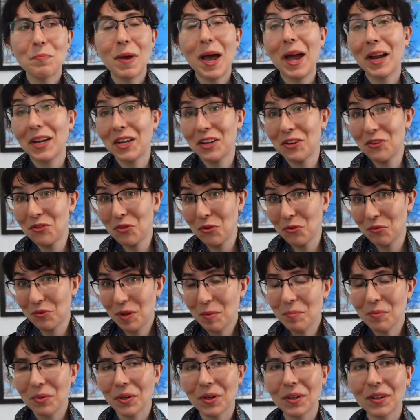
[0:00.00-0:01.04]
back in
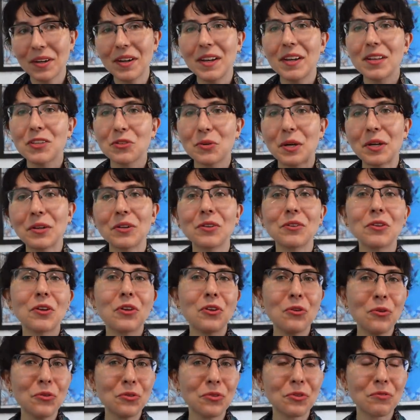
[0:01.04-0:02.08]
November so I could
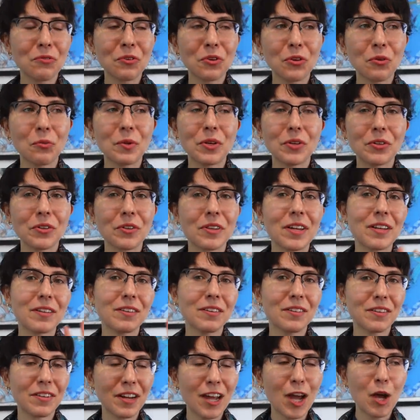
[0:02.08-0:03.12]
use it for the winter. That
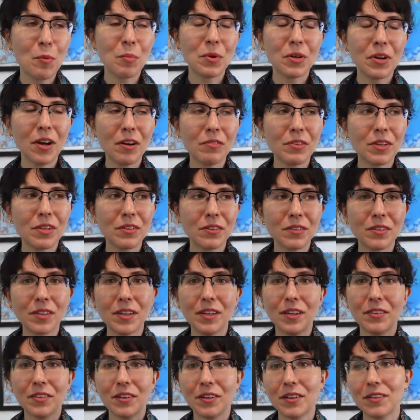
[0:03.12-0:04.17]
didn't happen,
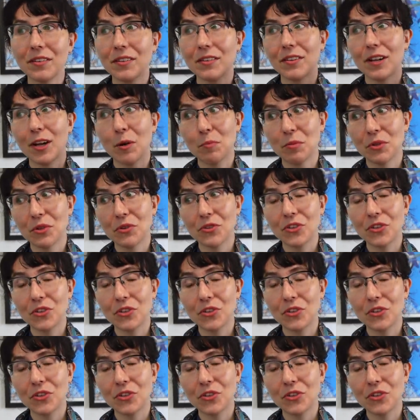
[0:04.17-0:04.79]
obviously, and then it didn't happen in